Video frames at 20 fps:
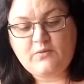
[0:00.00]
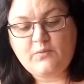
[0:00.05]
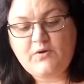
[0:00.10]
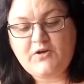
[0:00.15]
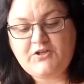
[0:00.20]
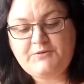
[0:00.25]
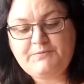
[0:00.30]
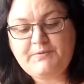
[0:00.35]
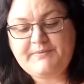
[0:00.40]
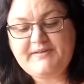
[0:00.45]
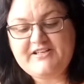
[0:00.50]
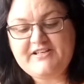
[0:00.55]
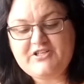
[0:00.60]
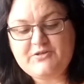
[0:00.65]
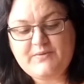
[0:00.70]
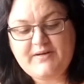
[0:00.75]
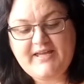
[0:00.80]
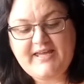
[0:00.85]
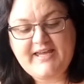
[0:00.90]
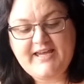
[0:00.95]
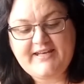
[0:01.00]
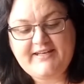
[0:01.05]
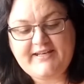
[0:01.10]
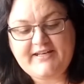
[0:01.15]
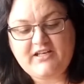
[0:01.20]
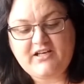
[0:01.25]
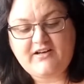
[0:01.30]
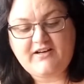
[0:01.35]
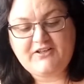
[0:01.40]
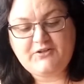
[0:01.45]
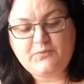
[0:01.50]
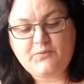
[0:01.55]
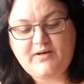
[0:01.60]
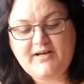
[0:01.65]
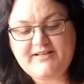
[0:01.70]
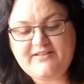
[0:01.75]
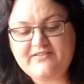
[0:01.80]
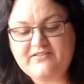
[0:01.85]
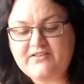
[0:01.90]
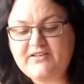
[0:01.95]
The words popped into her head and her eyes
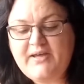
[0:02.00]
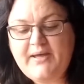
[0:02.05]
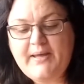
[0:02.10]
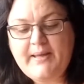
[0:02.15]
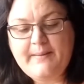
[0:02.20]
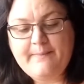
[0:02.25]
widened.